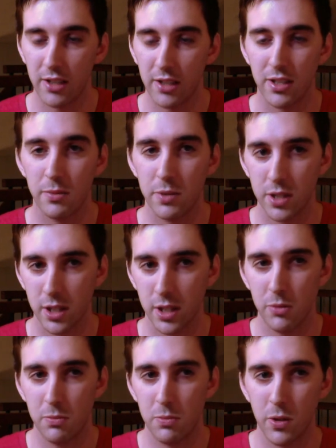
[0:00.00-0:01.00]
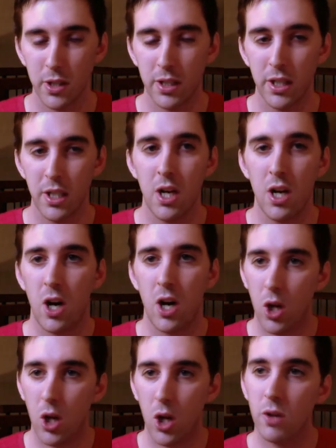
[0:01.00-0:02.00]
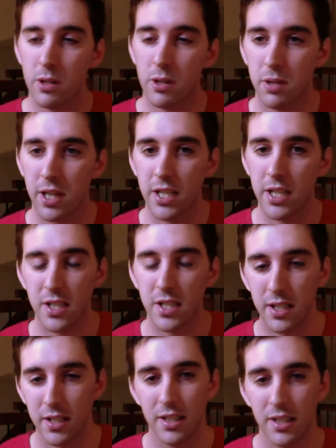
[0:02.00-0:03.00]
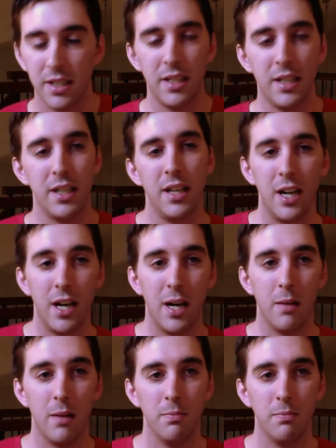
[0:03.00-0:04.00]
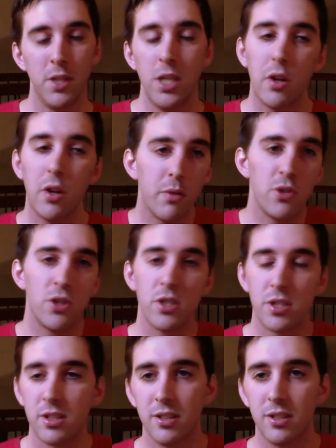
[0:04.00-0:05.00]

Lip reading: It was a little more all over the place, and that was just